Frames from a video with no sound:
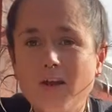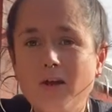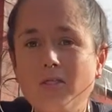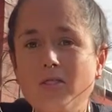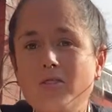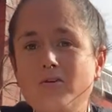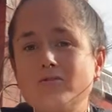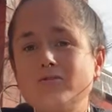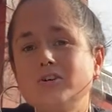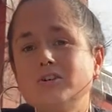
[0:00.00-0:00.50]

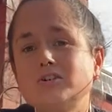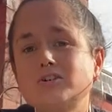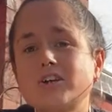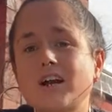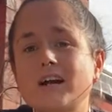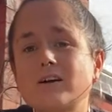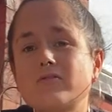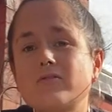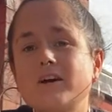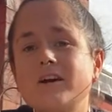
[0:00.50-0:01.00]
The root
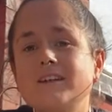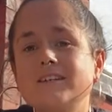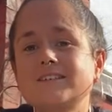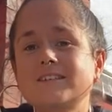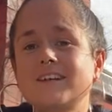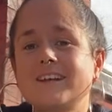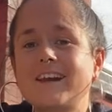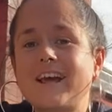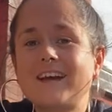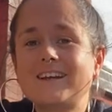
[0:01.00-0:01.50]
chakra is
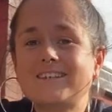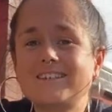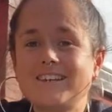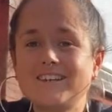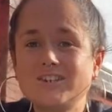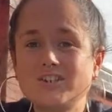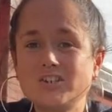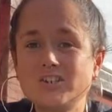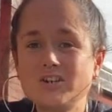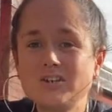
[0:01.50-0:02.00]

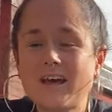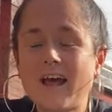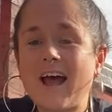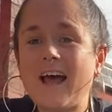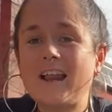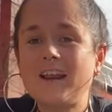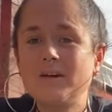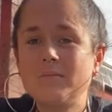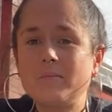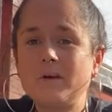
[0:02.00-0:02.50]
connected to the
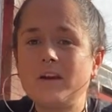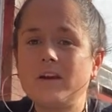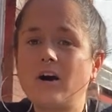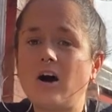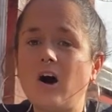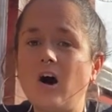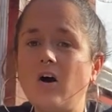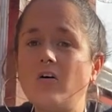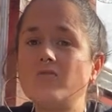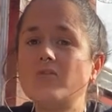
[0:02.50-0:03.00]
element
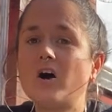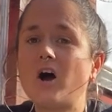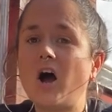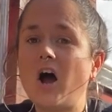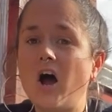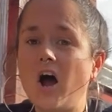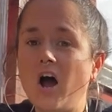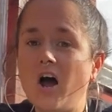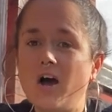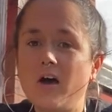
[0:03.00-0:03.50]
of
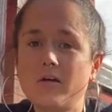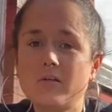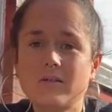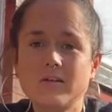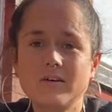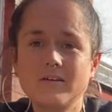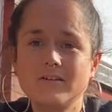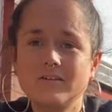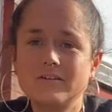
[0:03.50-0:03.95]
earth.